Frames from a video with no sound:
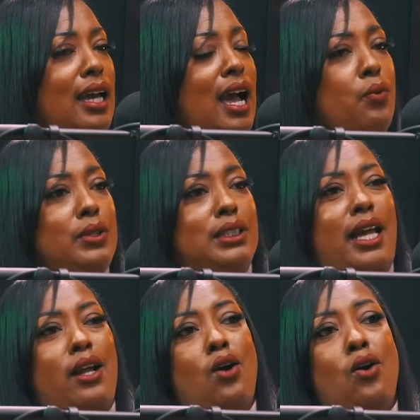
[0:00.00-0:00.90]
I was
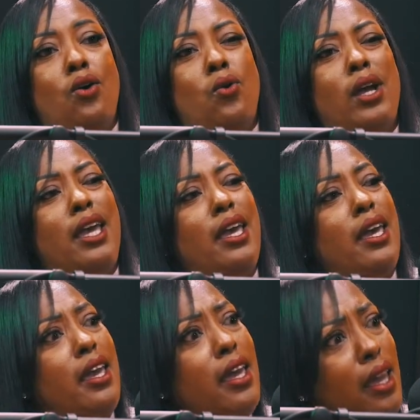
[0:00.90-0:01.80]
like, oh,
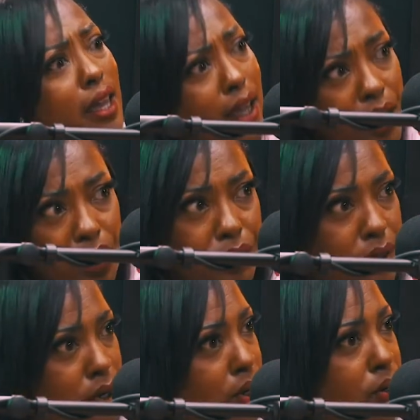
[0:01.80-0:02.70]
hell
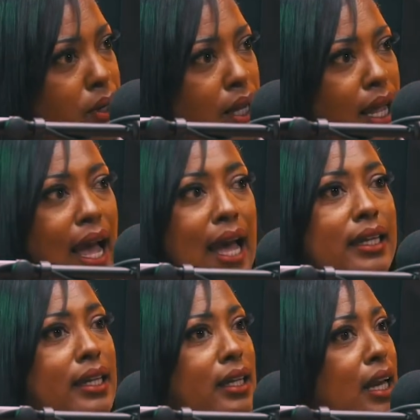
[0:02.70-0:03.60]
no. I
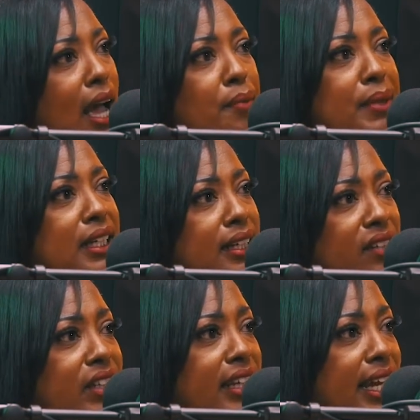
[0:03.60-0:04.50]
cannot be
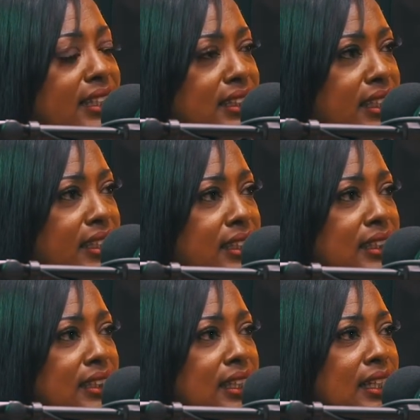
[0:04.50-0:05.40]
living like
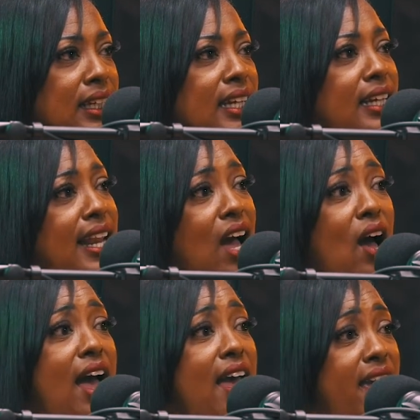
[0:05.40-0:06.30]
this. And now
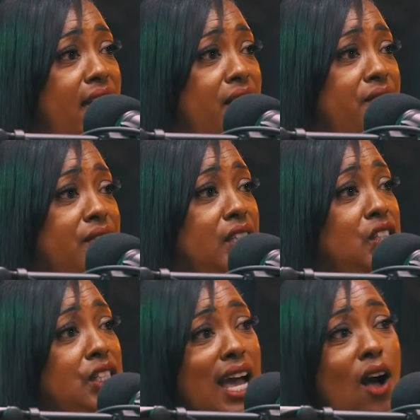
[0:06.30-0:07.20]
I have
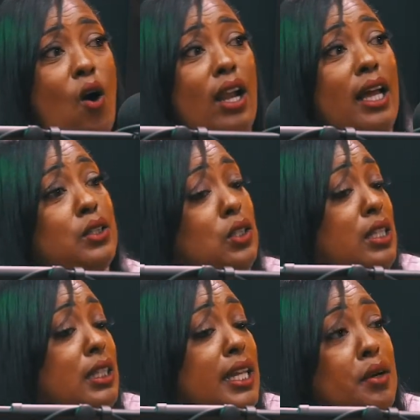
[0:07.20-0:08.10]
this child. All I
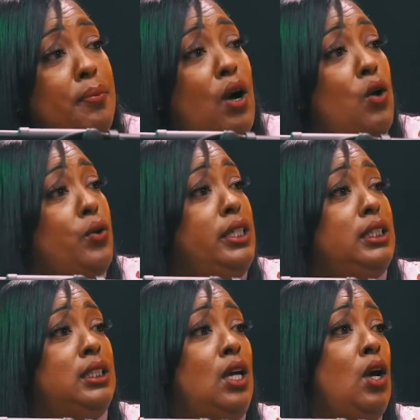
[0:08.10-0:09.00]
could think about
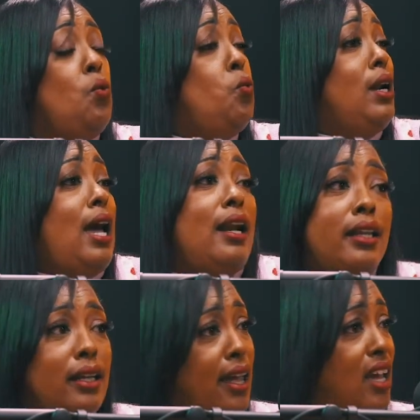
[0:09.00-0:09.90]
was what I
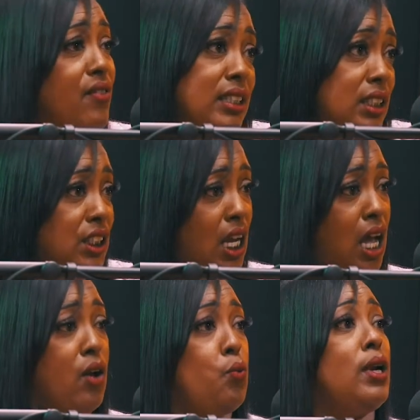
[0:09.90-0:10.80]
didn't have as a
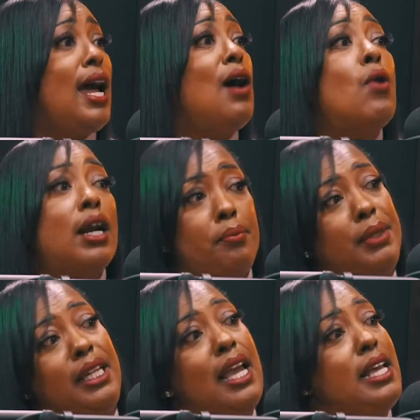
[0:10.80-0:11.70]
child and what I want to
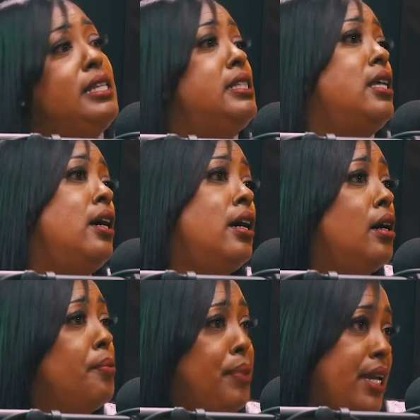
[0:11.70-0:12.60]
be as
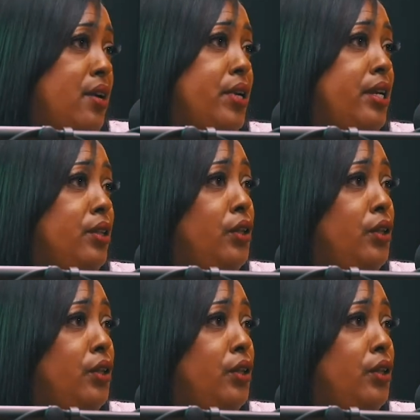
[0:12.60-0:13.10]
a parent.